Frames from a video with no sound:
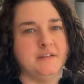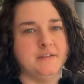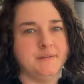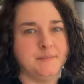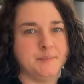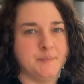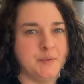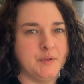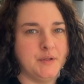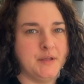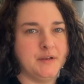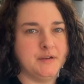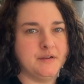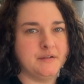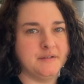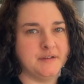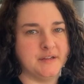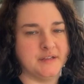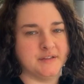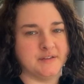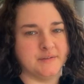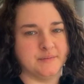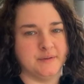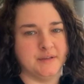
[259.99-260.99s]
let's pull out our
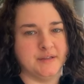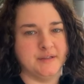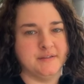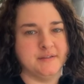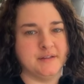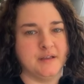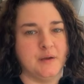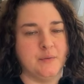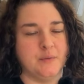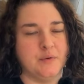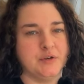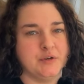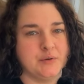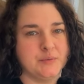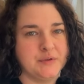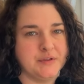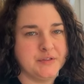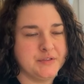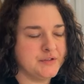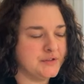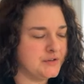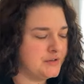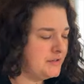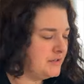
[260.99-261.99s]
next ones. I wonder what
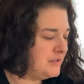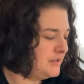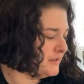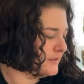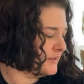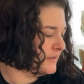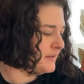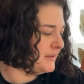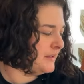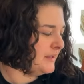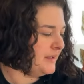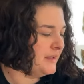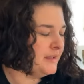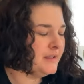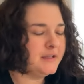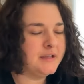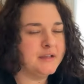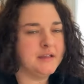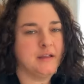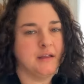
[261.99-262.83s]
they're gonna look like.